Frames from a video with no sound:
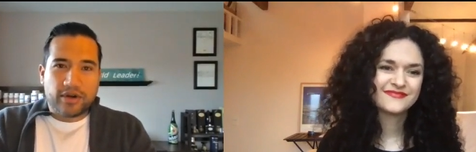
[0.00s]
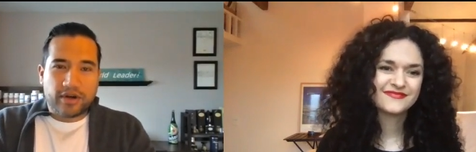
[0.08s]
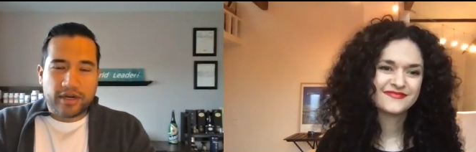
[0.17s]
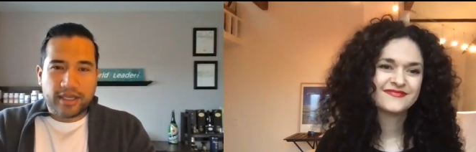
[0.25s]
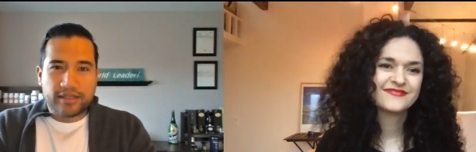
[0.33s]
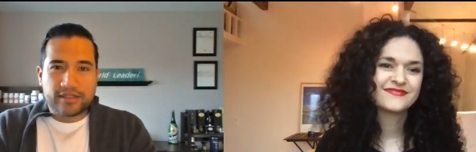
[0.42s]

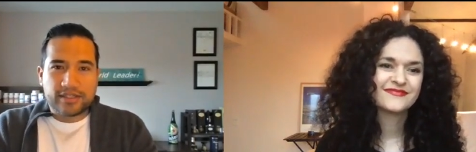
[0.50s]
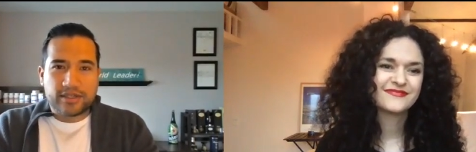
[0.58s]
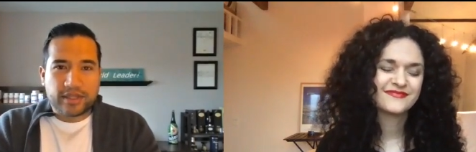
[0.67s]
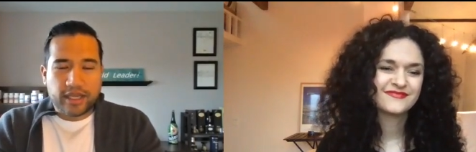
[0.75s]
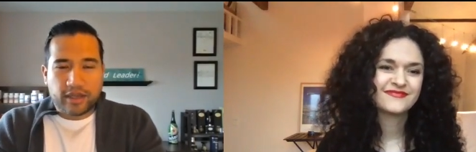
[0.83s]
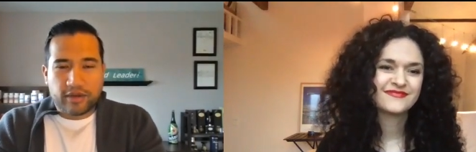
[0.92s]
Speaker 1: audience. So
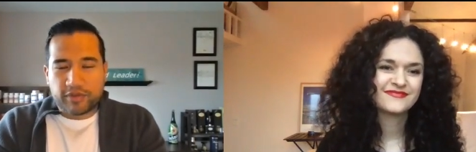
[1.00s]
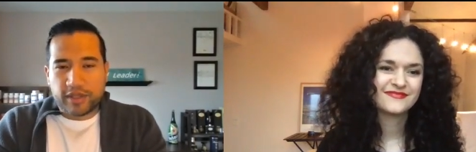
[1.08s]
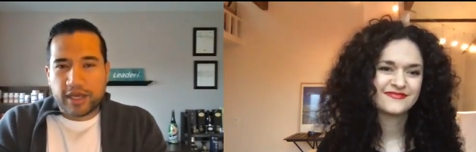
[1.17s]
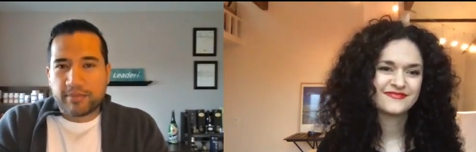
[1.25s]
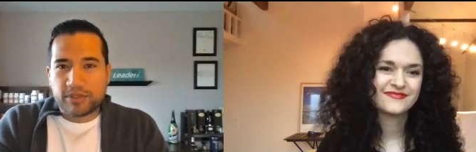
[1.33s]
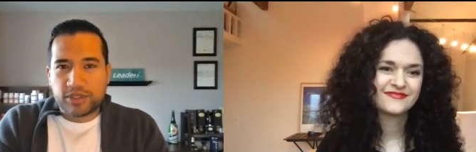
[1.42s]
thank you for
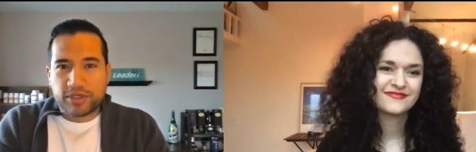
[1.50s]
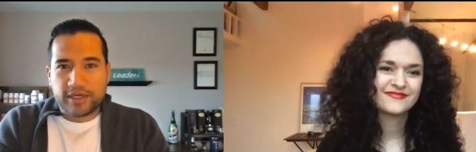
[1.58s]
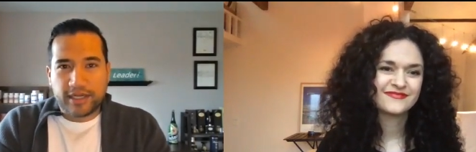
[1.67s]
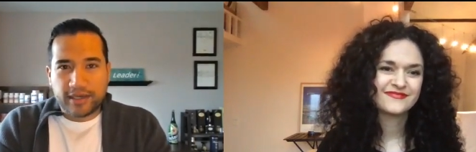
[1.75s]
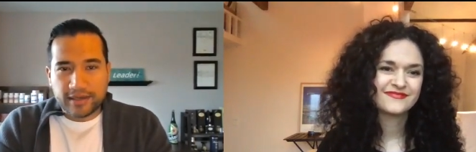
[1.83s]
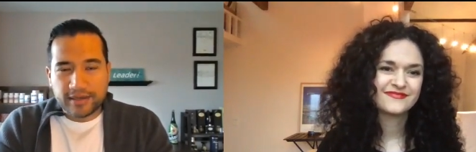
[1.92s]
the
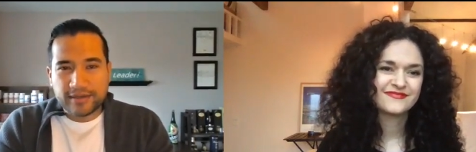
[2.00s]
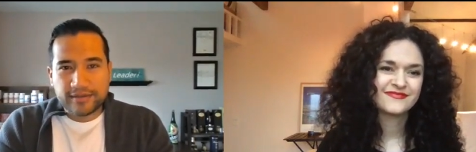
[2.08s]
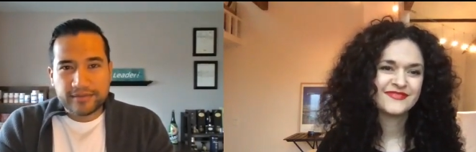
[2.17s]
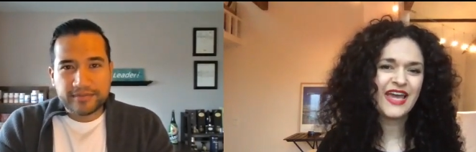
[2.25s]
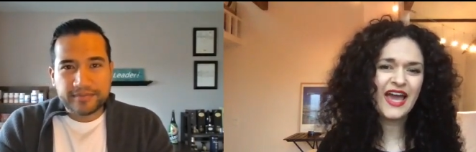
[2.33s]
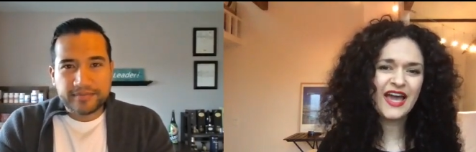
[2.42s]
opportunity.
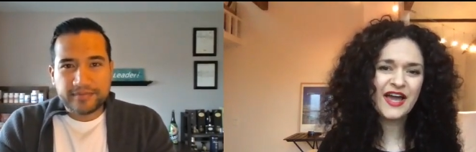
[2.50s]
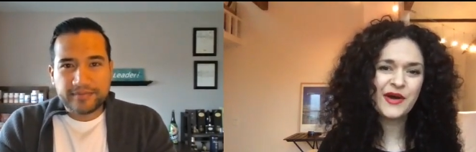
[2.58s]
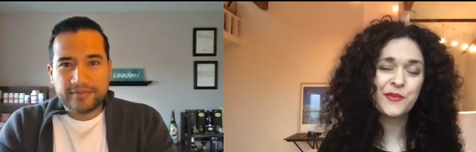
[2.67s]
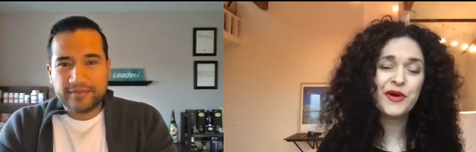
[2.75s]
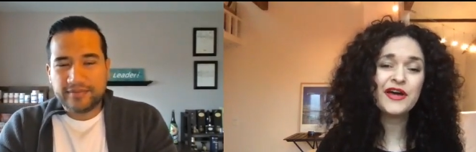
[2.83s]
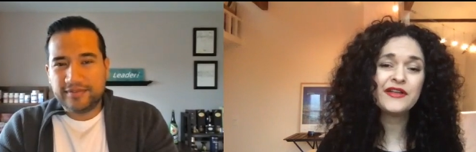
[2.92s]

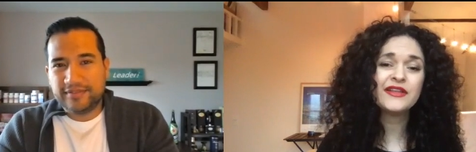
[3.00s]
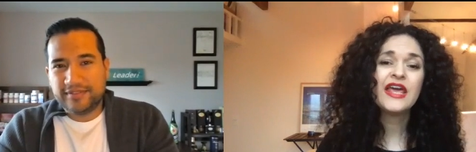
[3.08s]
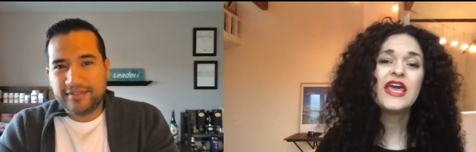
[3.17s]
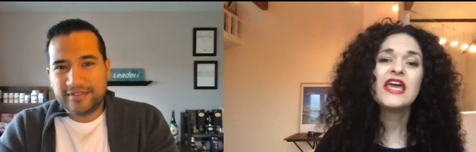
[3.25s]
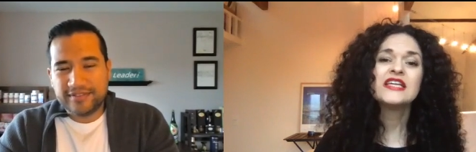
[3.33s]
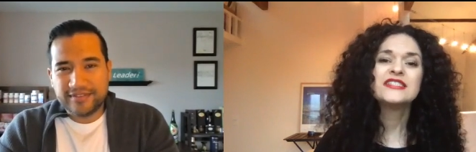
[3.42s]
Speaker 2: Yeah, well,
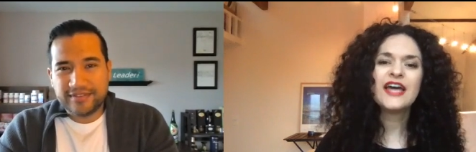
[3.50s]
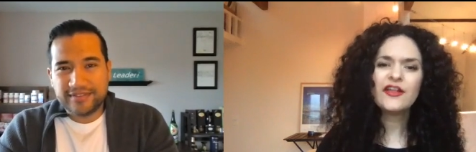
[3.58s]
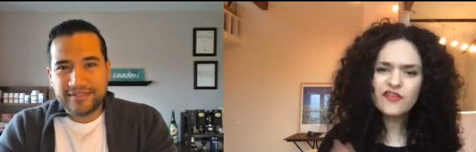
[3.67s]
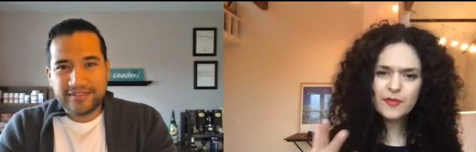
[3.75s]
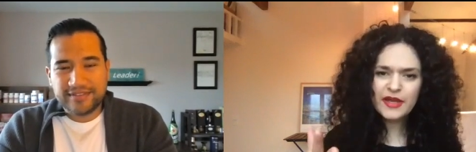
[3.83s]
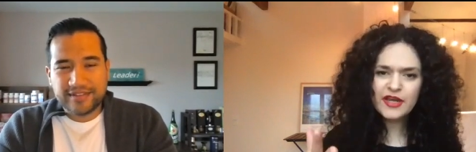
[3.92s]

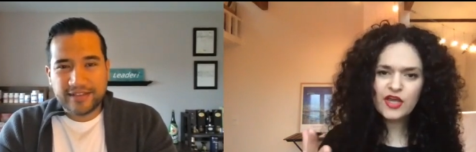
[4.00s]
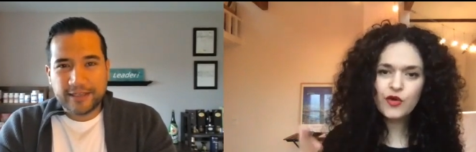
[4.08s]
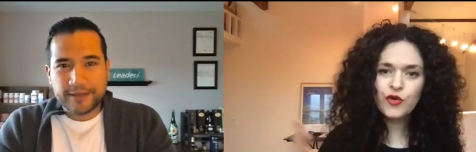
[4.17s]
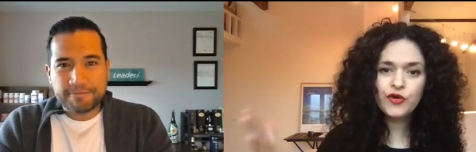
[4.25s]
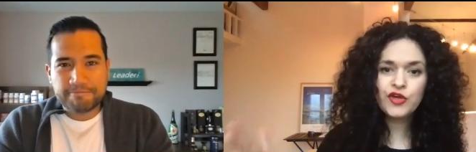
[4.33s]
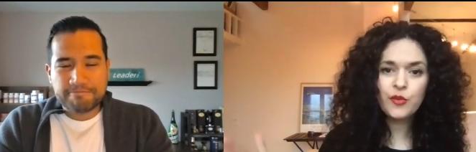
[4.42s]
tell everybody
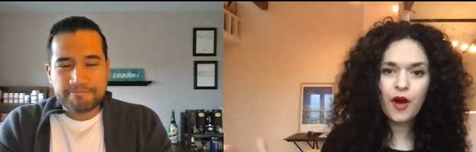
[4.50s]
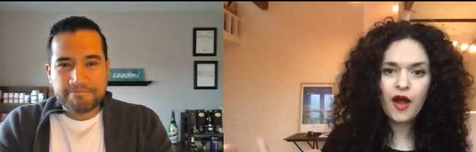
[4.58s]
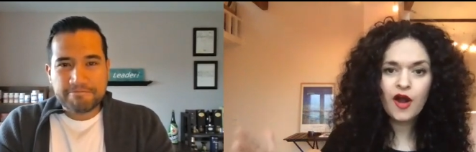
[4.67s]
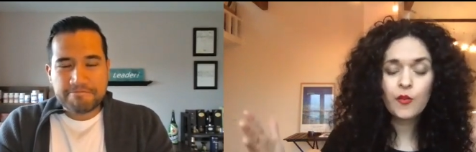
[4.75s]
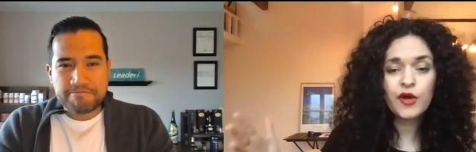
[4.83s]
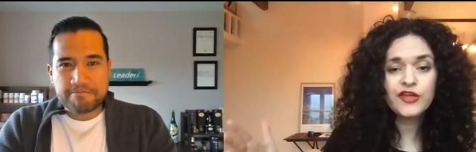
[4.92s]
who you
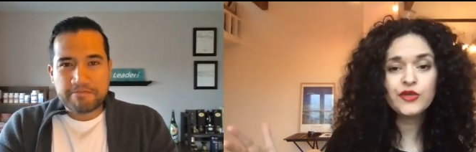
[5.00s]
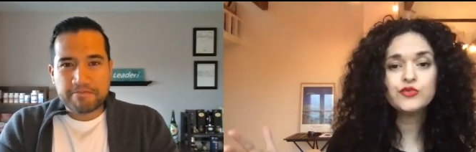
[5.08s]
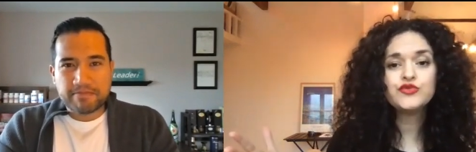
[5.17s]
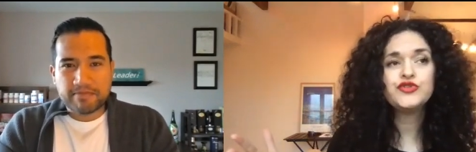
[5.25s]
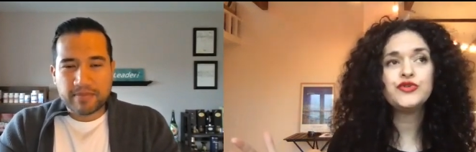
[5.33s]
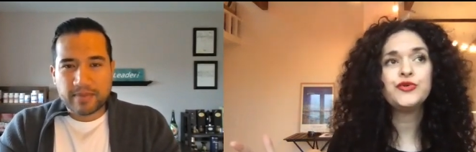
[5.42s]
are, what
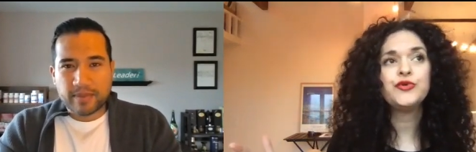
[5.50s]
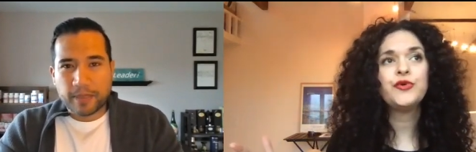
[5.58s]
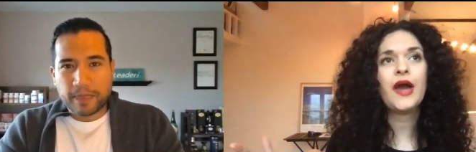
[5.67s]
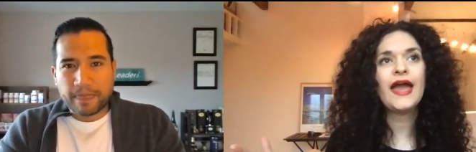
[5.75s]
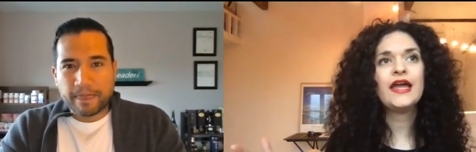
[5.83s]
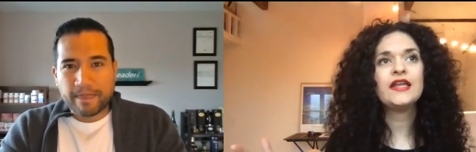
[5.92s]
you do,
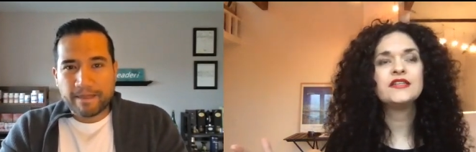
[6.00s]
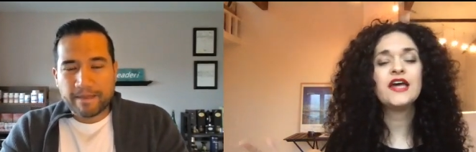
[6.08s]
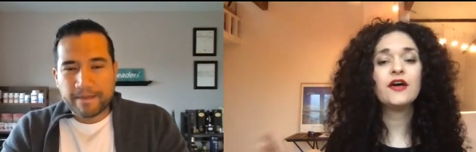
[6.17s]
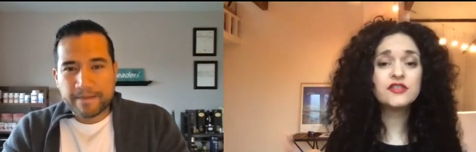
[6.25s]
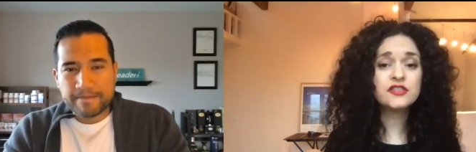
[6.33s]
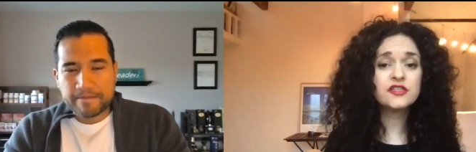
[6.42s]
and
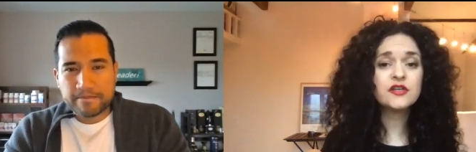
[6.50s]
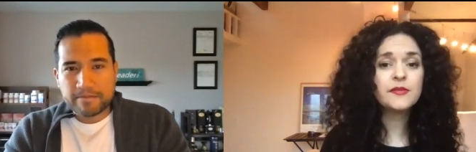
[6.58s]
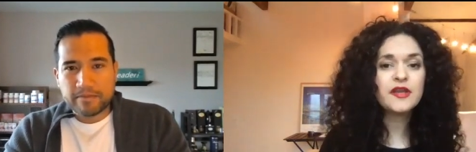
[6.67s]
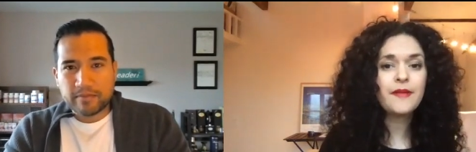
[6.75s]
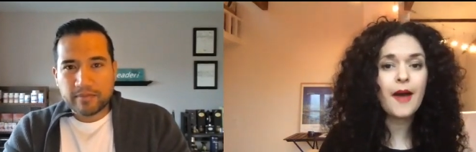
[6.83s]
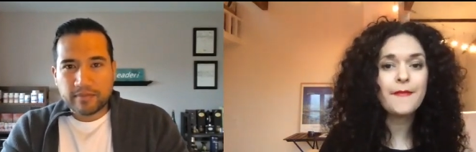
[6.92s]
tell us a little
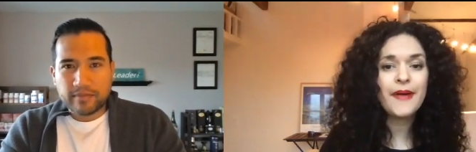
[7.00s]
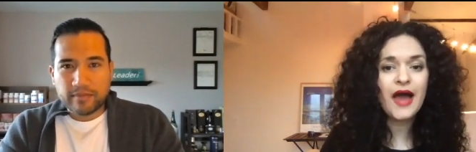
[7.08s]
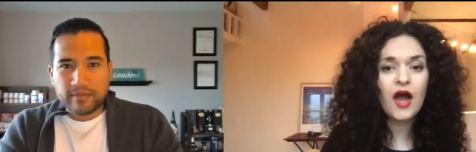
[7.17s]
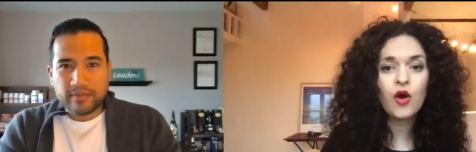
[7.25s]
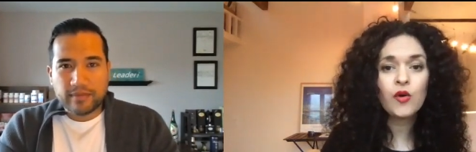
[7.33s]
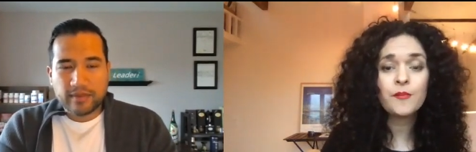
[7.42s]
bit
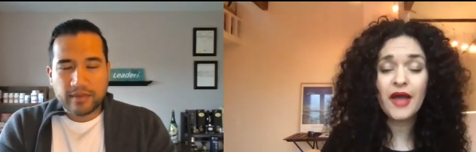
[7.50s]
about